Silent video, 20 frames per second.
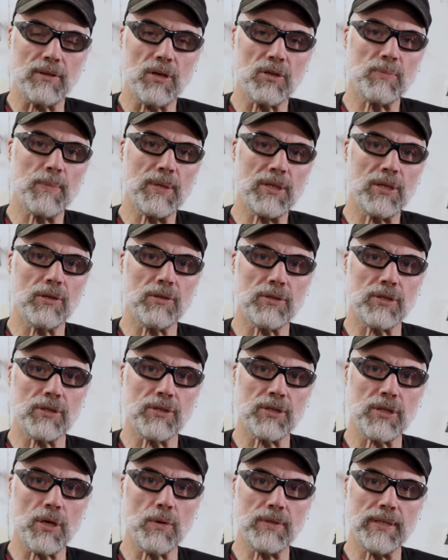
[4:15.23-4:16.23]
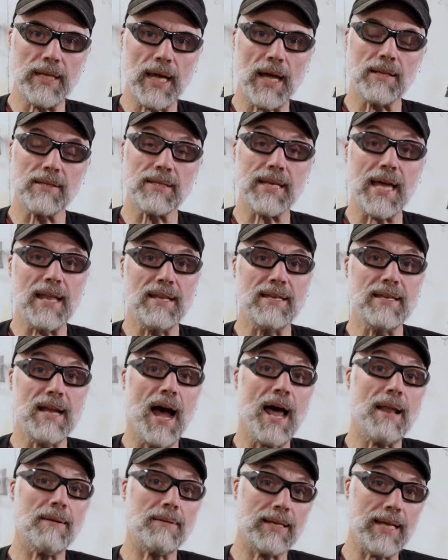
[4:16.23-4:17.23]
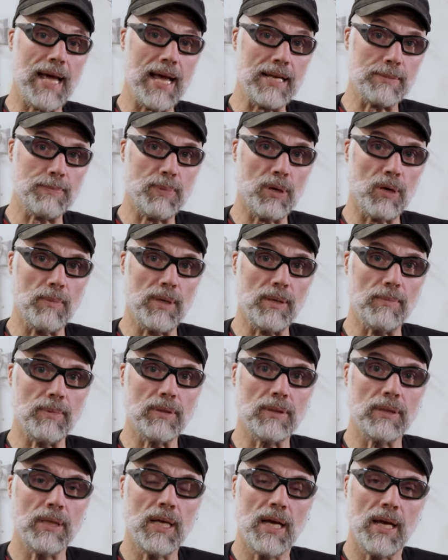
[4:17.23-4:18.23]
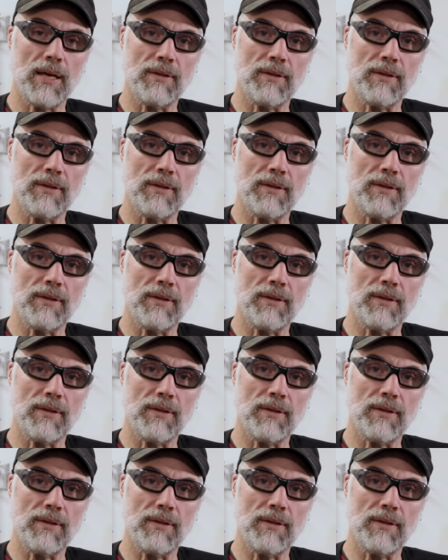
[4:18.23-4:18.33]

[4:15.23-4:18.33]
those materials are so dense and not gas permeable